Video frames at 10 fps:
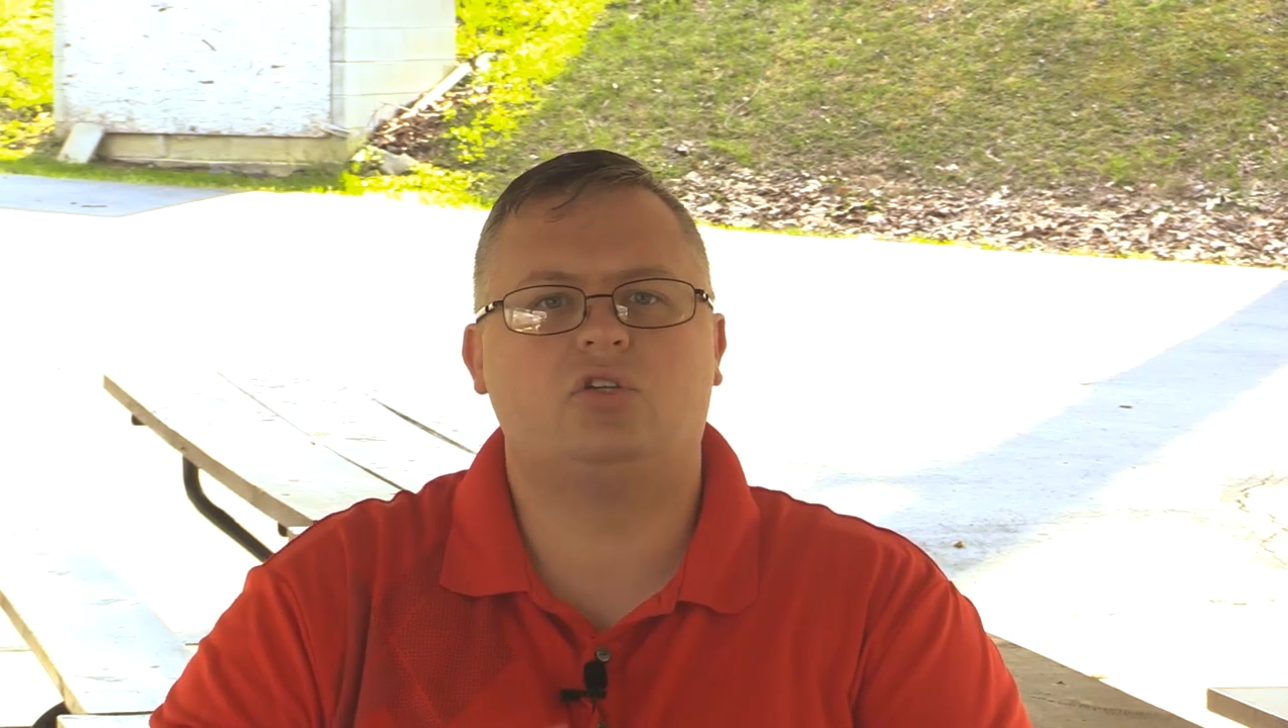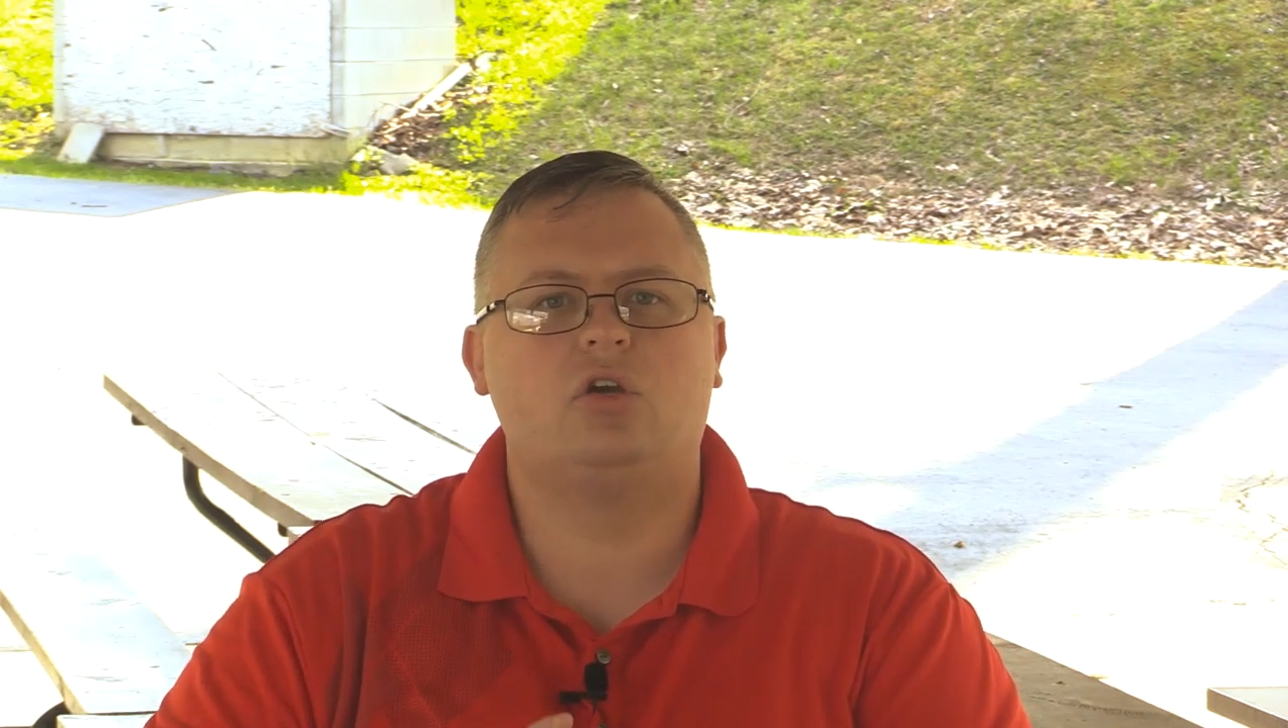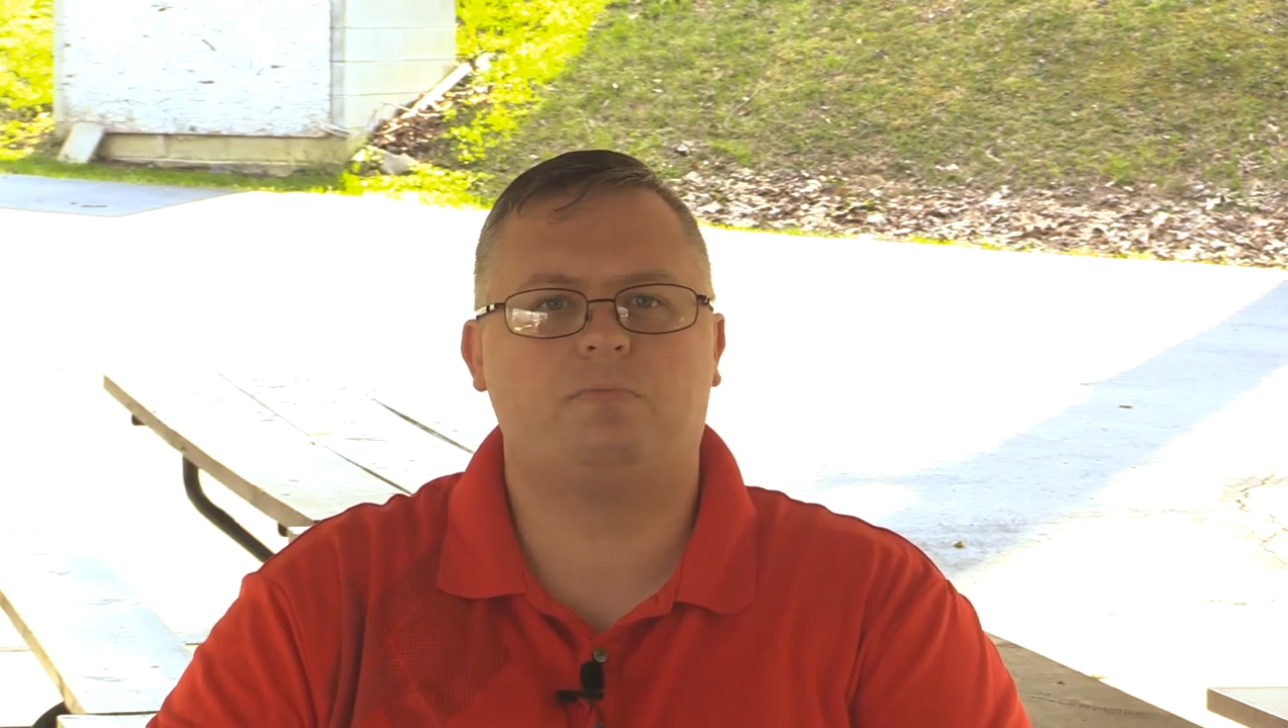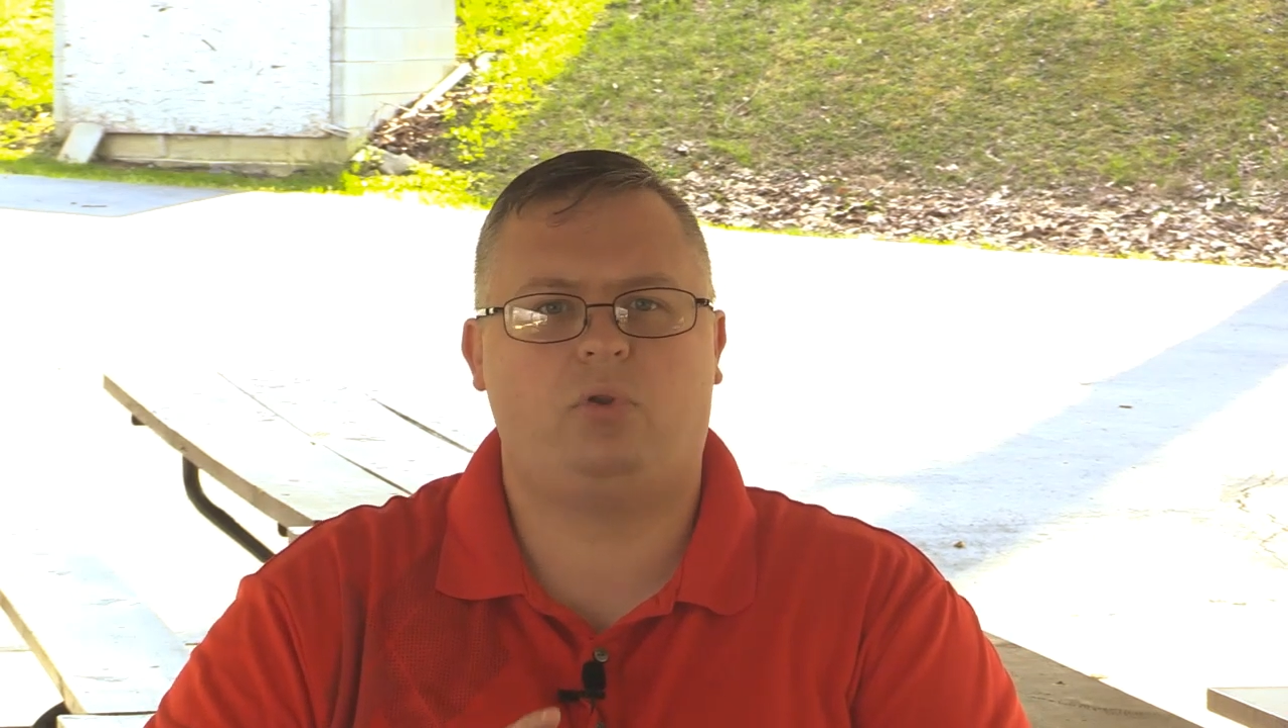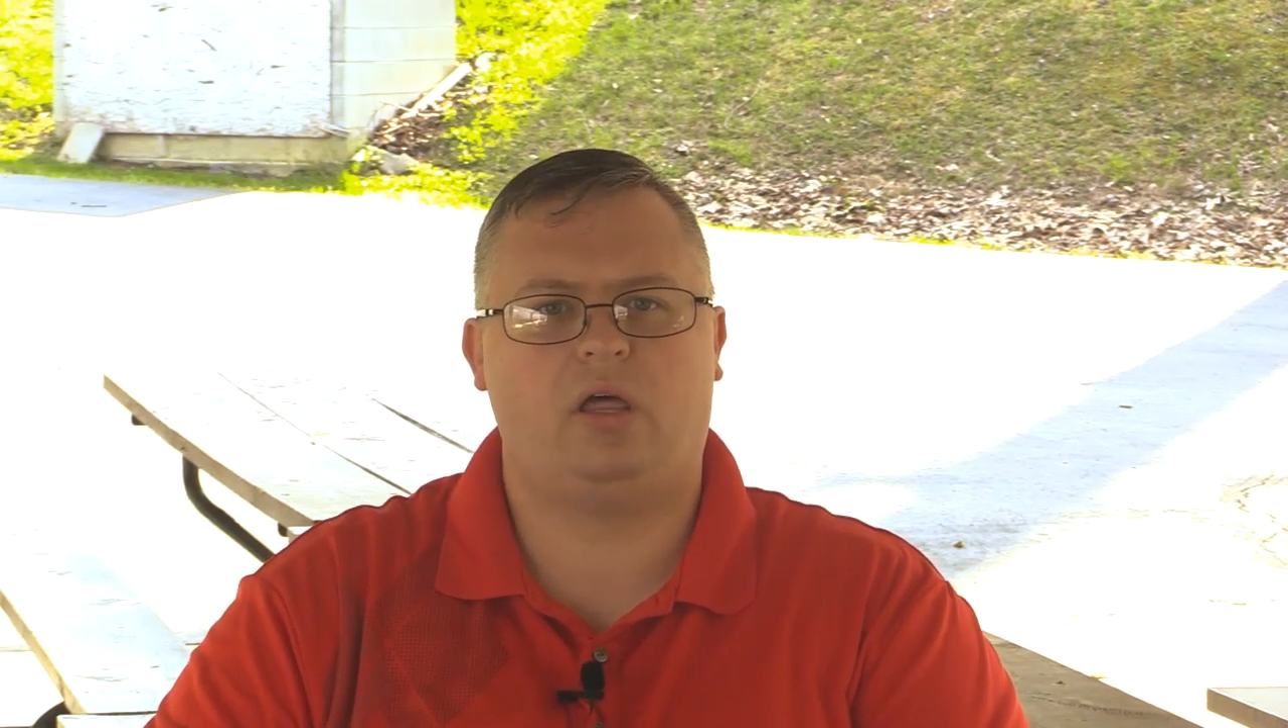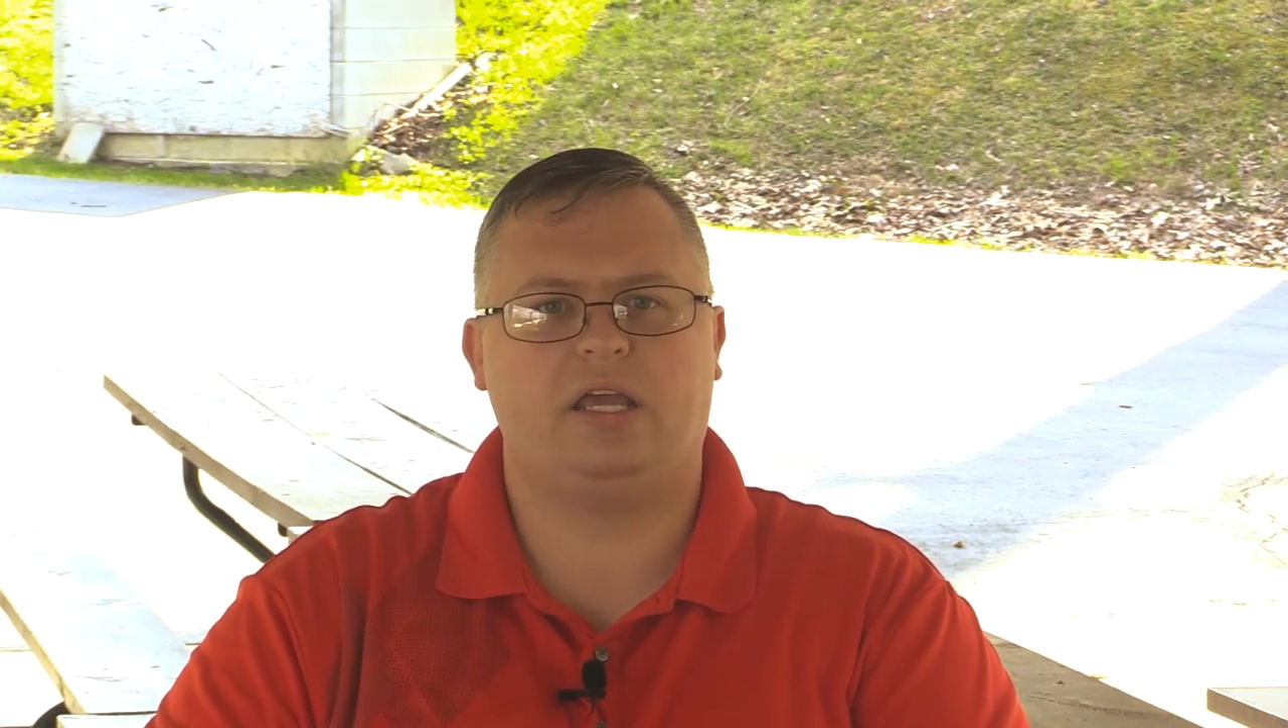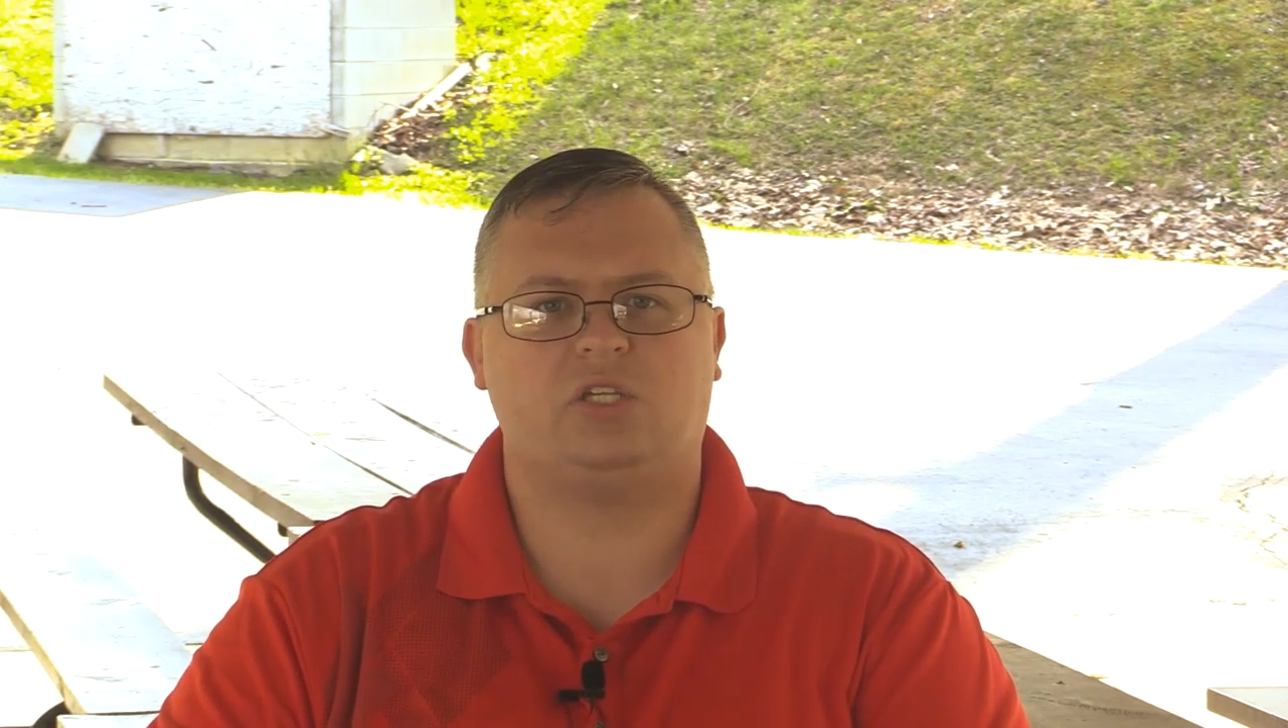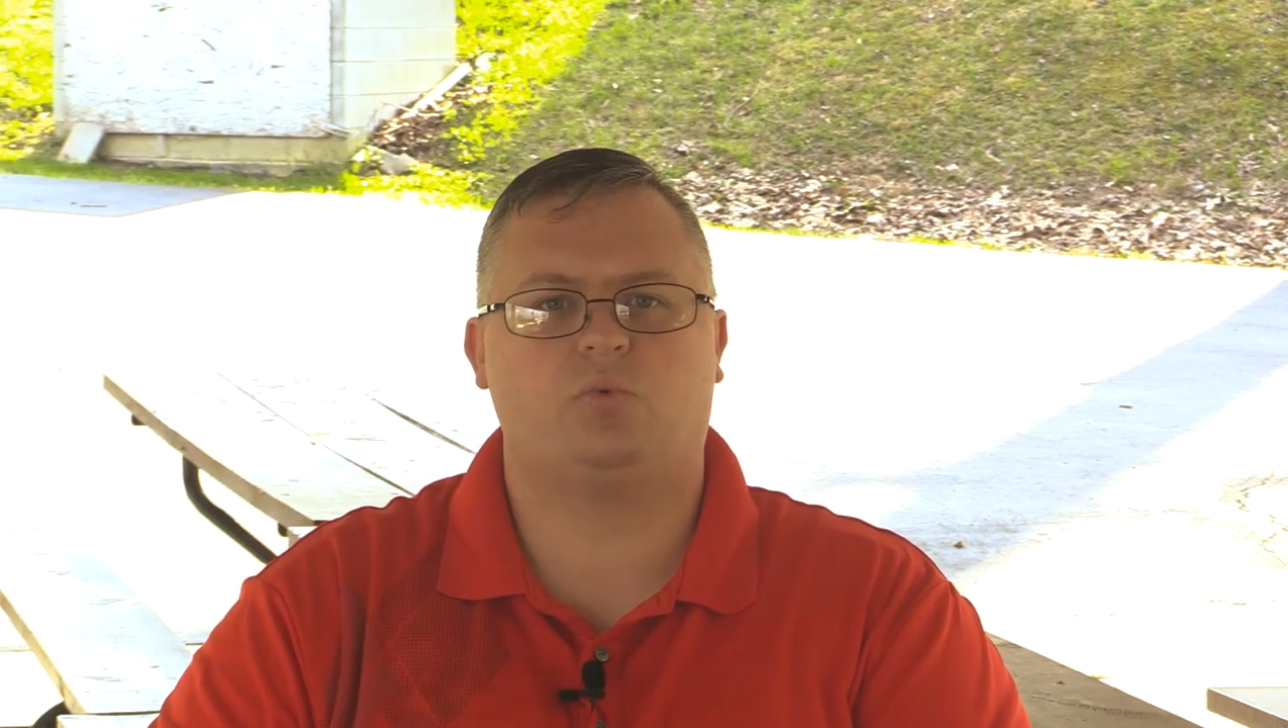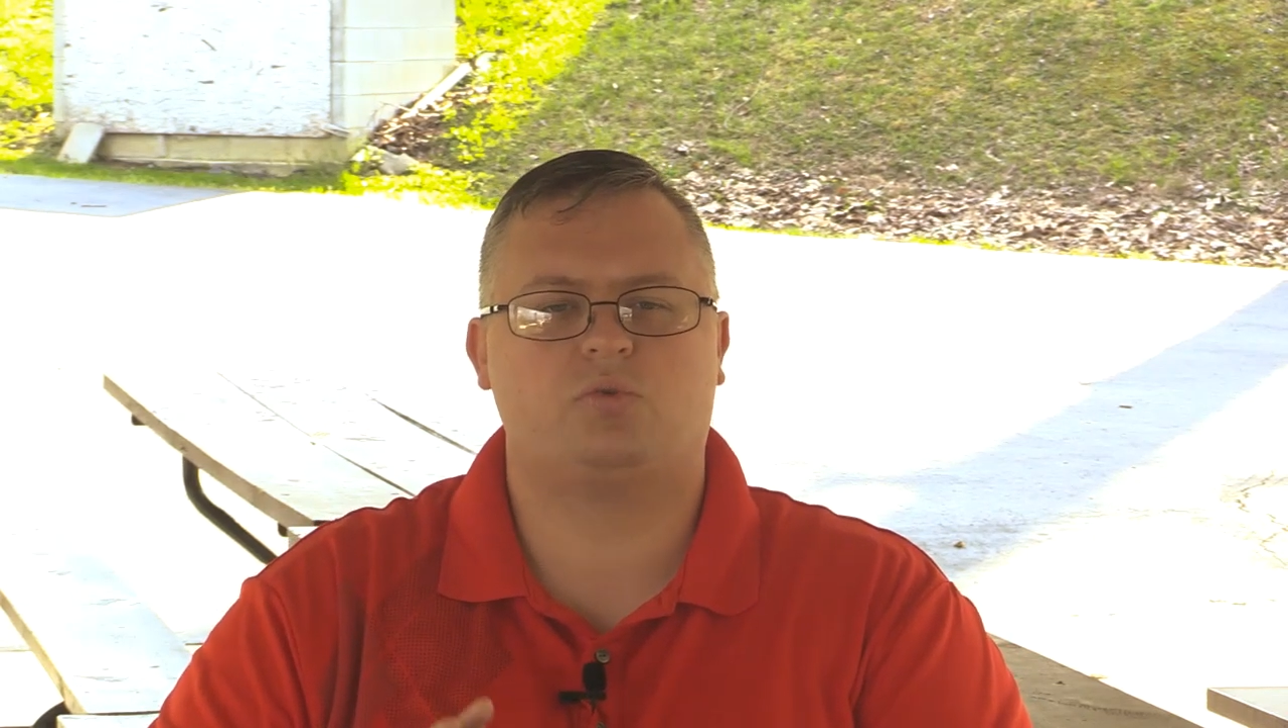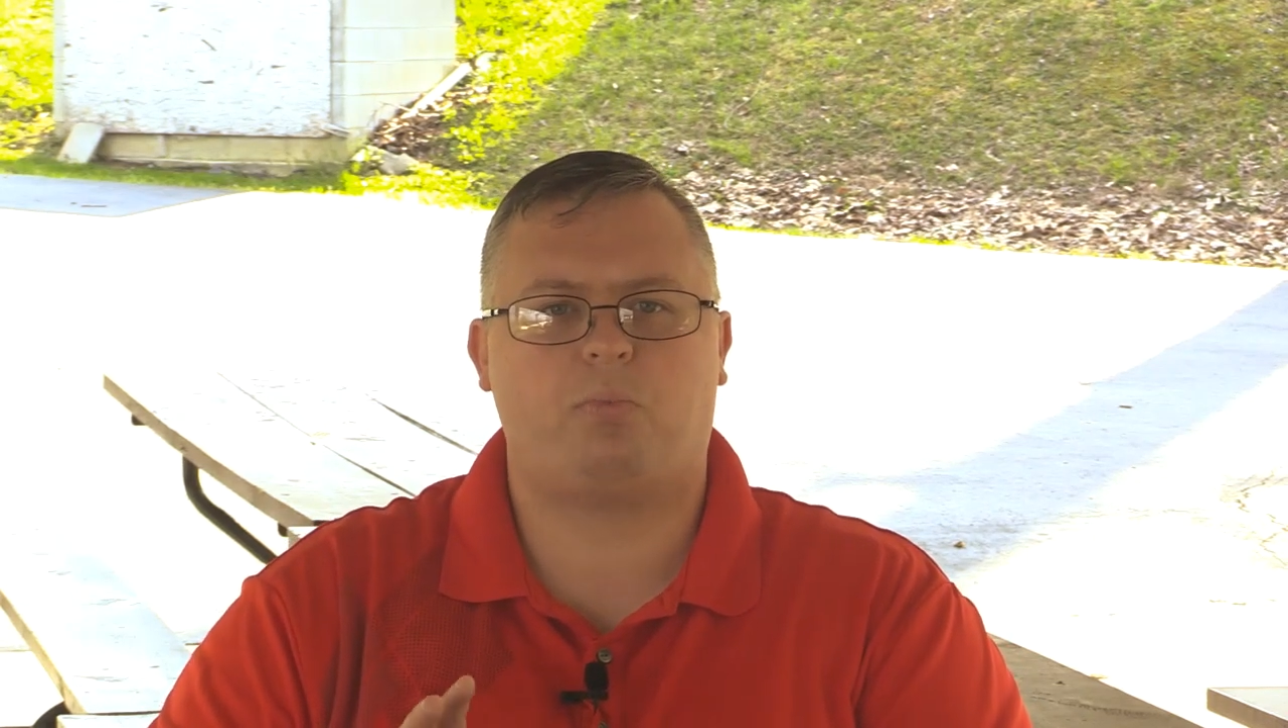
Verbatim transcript: took place was